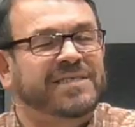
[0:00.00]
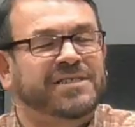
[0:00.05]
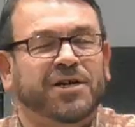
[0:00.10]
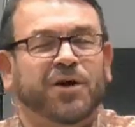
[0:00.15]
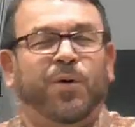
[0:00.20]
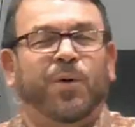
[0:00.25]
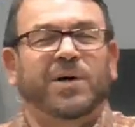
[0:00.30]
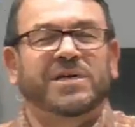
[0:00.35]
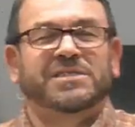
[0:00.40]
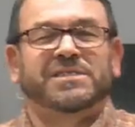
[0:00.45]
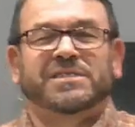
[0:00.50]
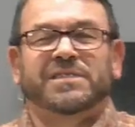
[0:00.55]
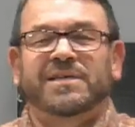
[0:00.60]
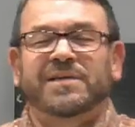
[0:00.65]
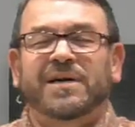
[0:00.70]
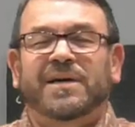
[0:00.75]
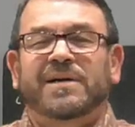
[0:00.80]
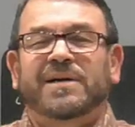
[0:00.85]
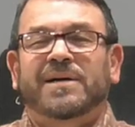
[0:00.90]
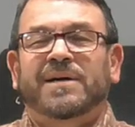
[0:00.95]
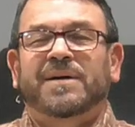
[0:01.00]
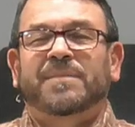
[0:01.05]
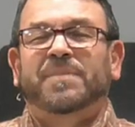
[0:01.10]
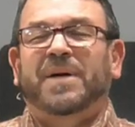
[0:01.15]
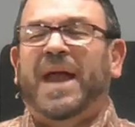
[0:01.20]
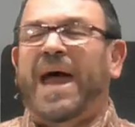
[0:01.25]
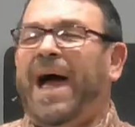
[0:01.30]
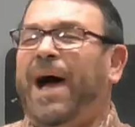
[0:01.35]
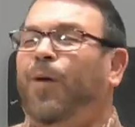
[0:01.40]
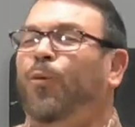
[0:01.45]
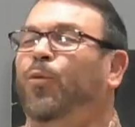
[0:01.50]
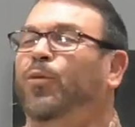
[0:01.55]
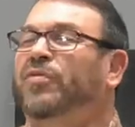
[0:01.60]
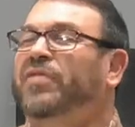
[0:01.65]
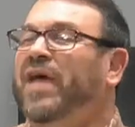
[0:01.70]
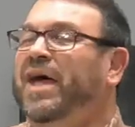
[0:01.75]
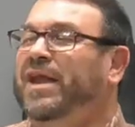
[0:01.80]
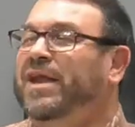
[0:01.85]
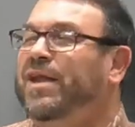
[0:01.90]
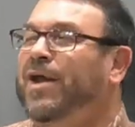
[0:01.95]
a question, but how would
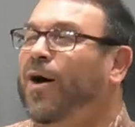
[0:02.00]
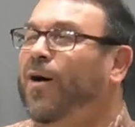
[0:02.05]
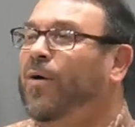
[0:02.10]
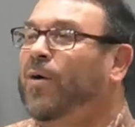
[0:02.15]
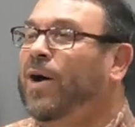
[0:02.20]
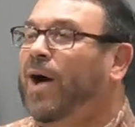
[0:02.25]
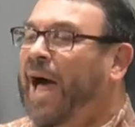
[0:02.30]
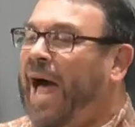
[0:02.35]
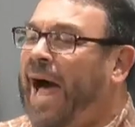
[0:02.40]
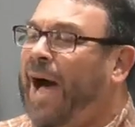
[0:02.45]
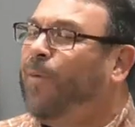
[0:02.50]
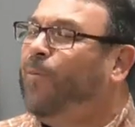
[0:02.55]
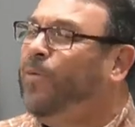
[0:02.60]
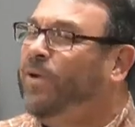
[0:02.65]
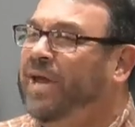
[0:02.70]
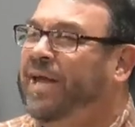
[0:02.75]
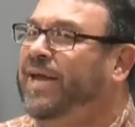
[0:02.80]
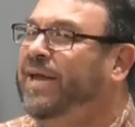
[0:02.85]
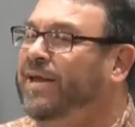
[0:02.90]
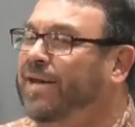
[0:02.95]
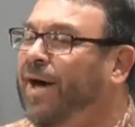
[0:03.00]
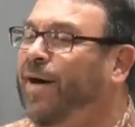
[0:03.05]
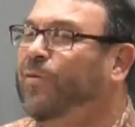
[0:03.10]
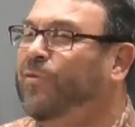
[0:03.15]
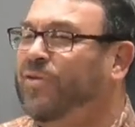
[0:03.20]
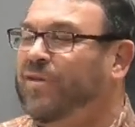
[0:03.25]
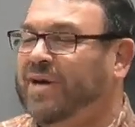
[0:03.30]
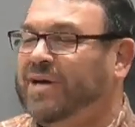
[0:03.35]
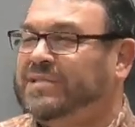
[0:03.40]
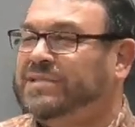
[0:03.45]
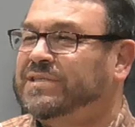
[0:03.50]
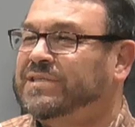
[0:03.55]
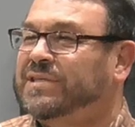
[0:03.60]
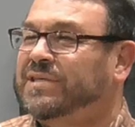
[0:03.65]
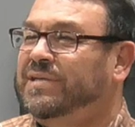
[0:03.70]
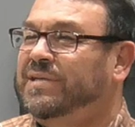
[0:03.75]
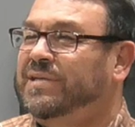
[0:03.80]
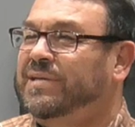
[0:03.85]
they know? How would he know this?